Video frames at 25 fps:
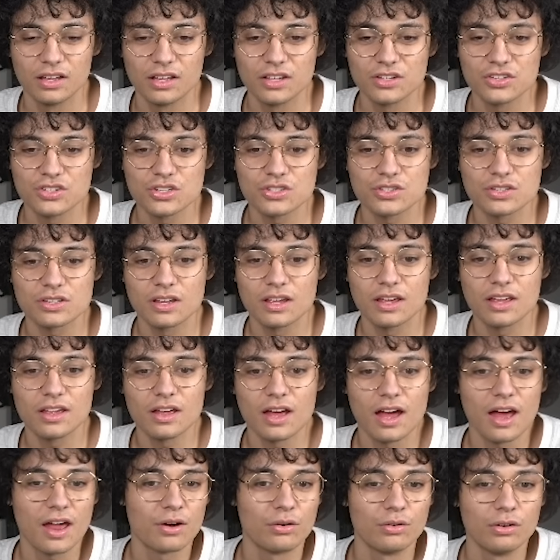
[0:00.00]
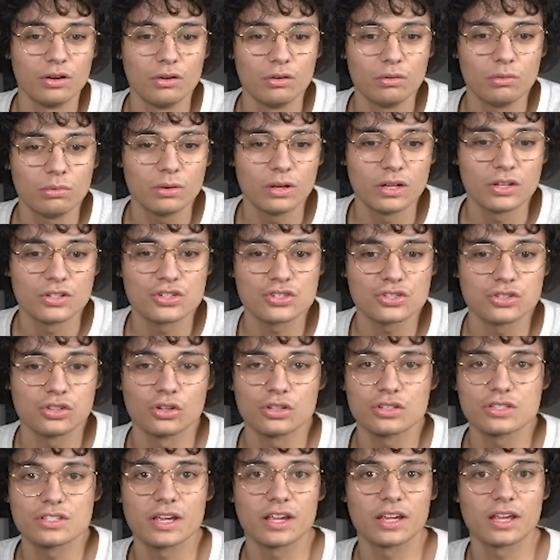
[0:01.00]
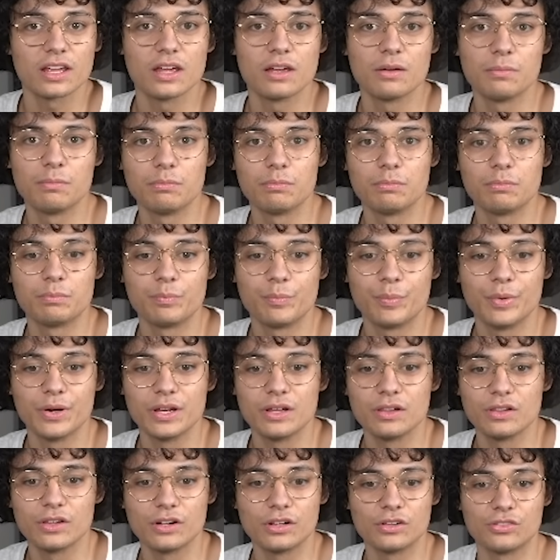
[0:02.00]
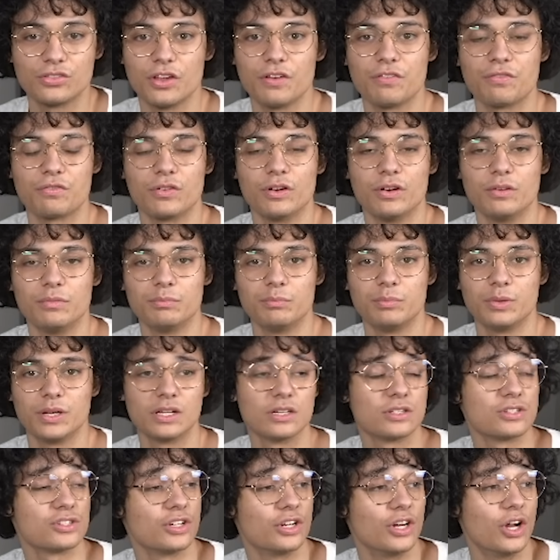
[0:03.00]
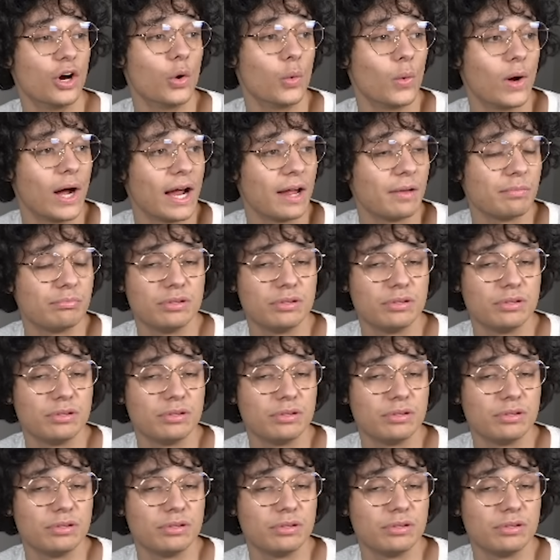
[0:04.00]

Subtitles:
I don't know. It just looks like him, but a little different because you know why?